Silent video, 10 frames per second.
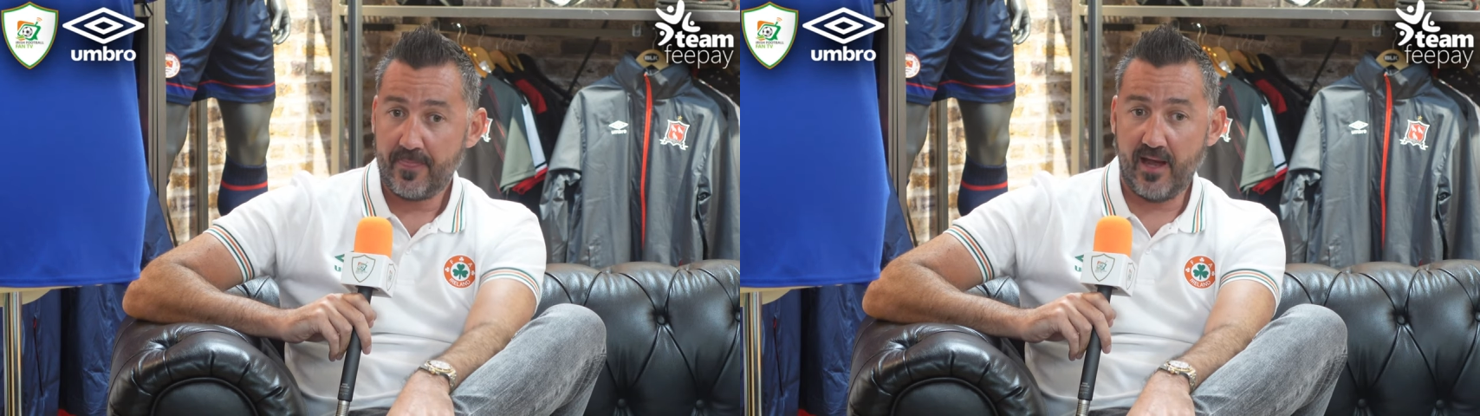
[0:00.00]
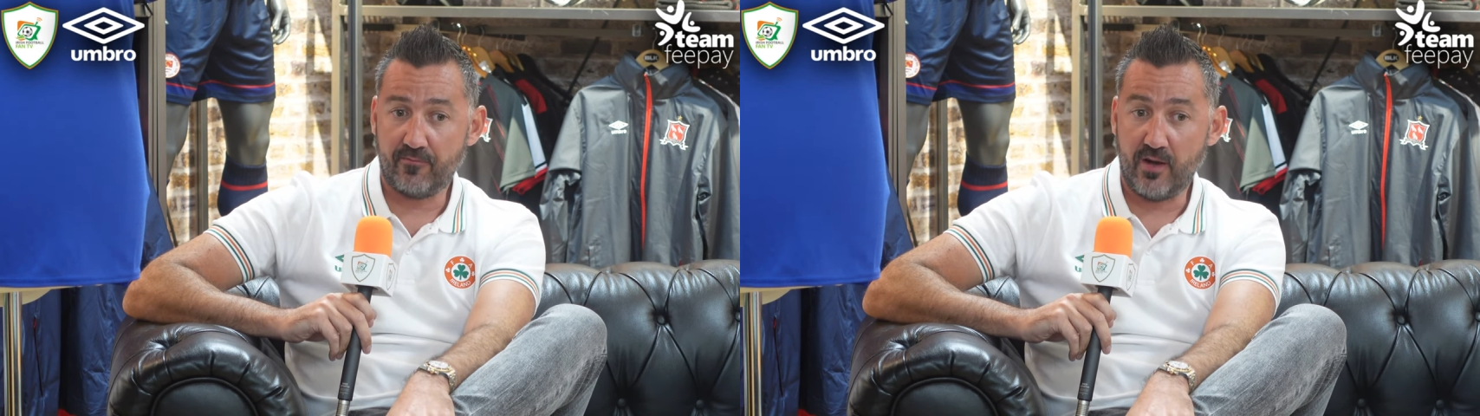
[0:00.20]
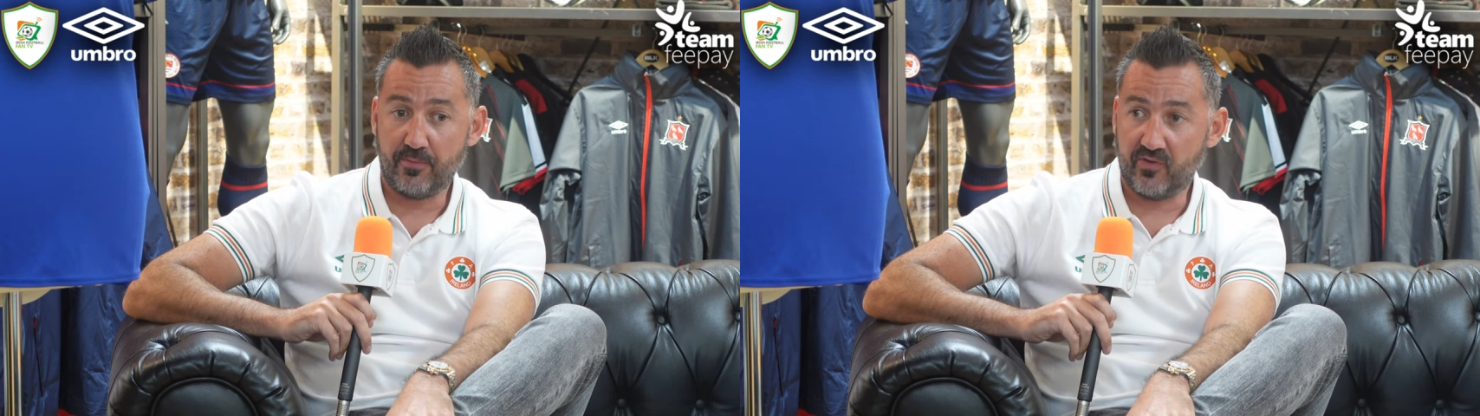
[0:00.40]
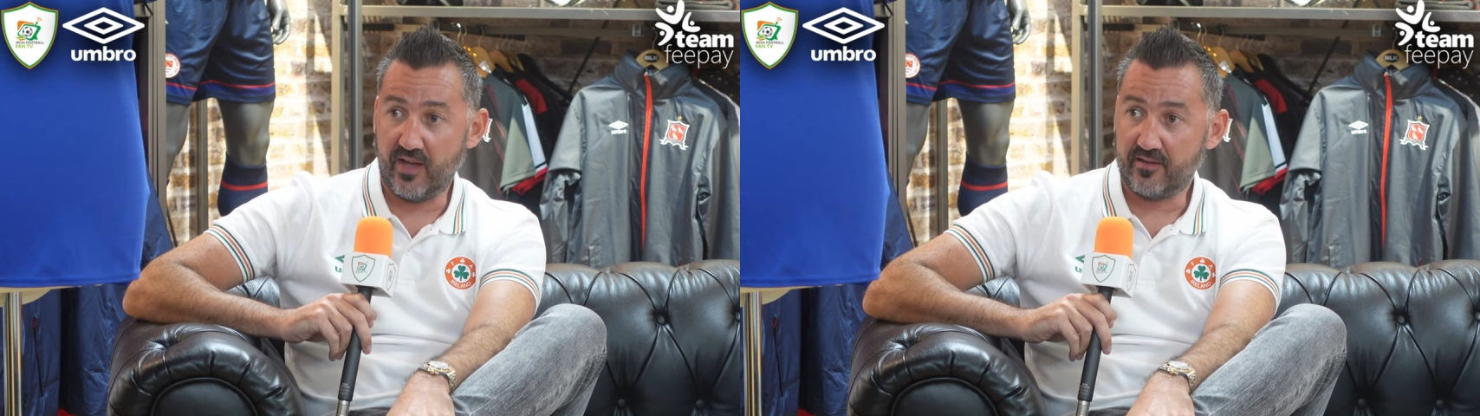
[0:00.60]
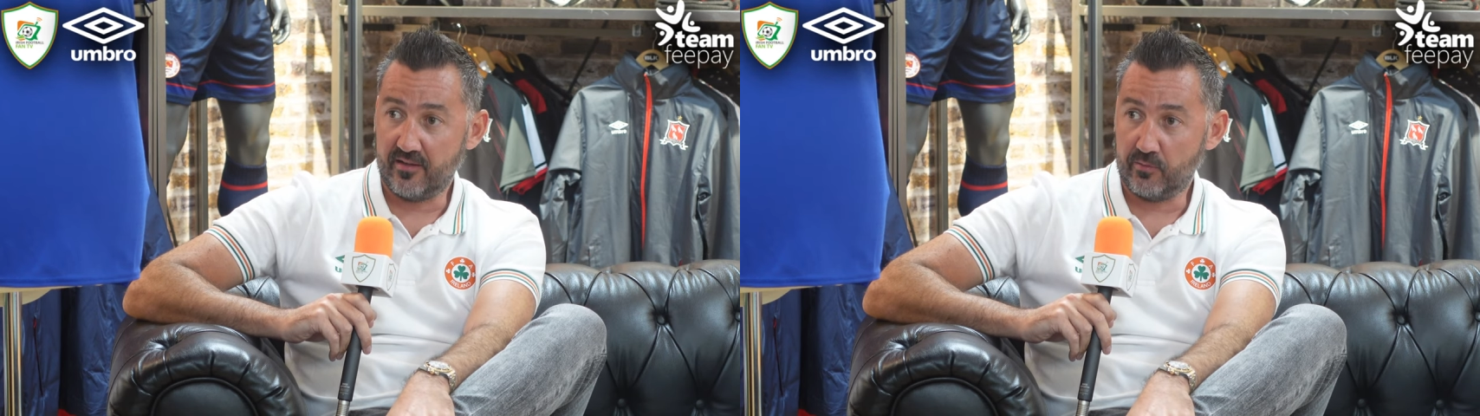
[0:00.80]
have
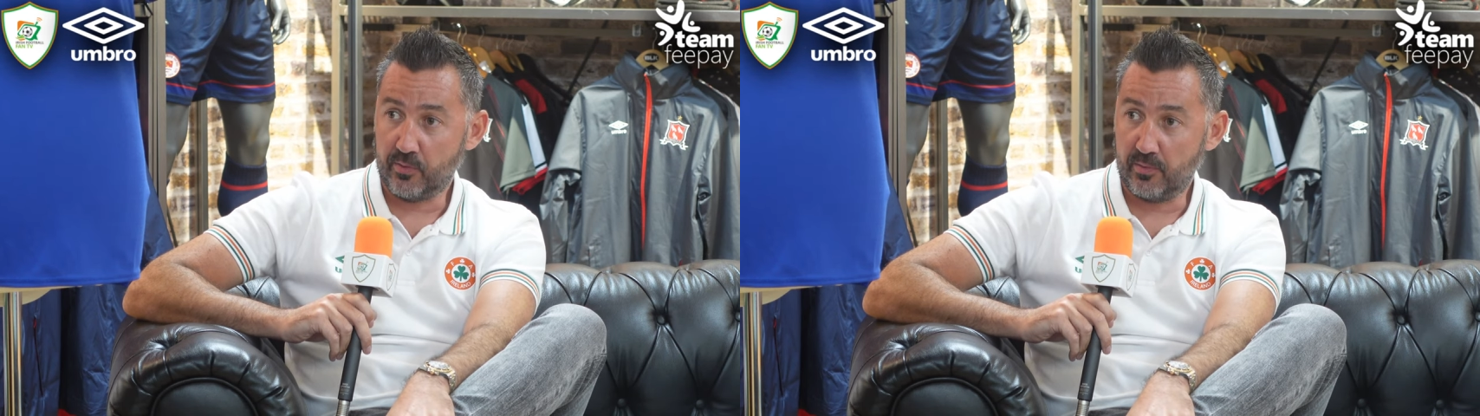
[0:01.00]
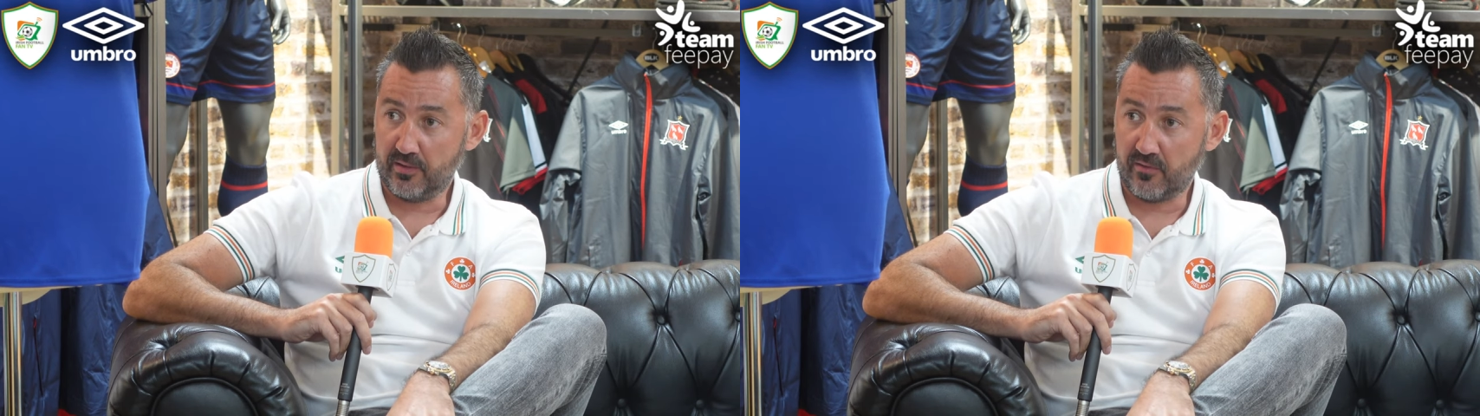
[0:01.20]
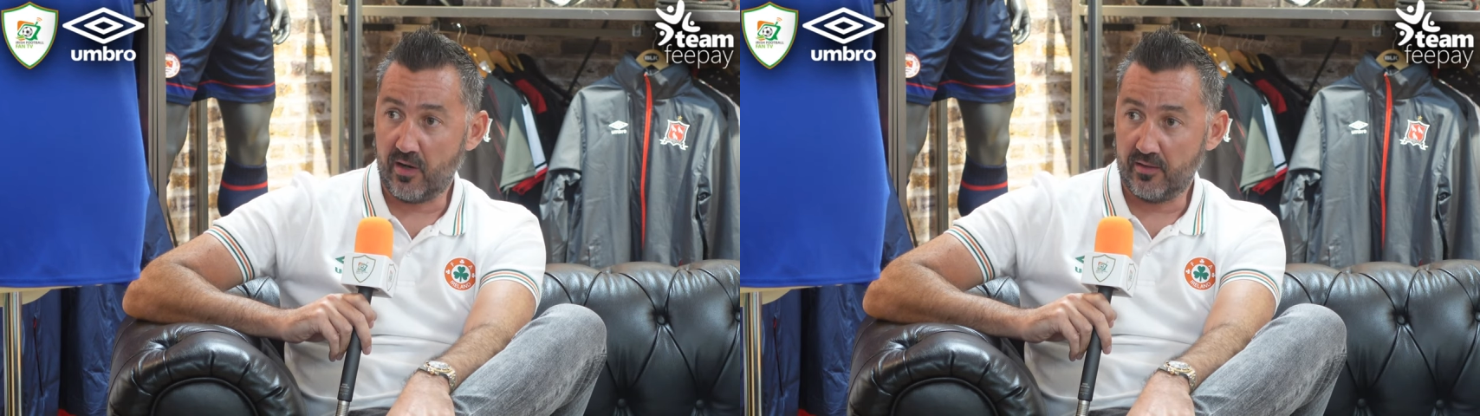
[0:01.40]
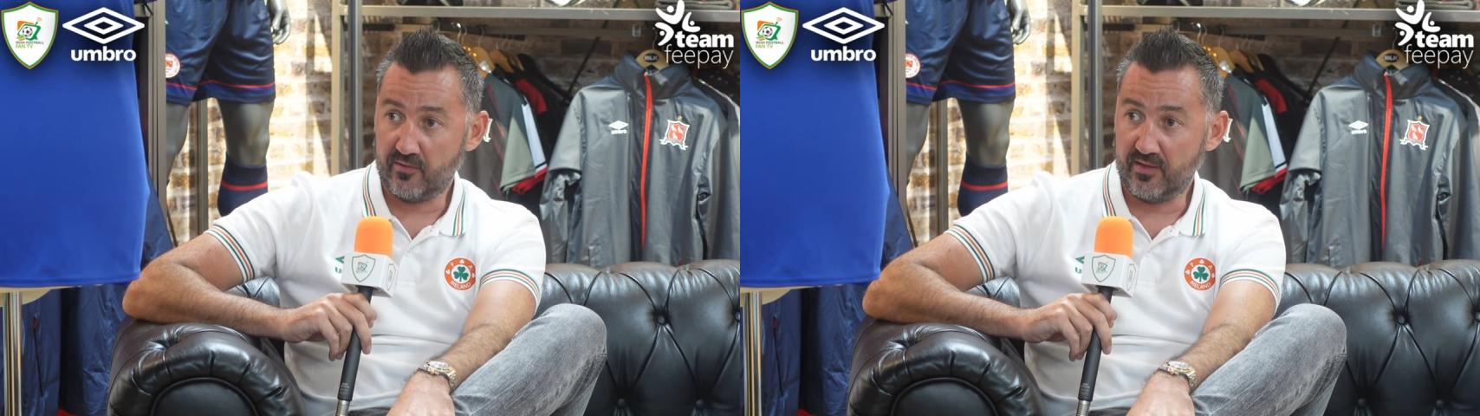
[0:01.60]
represented the Republic of Ireland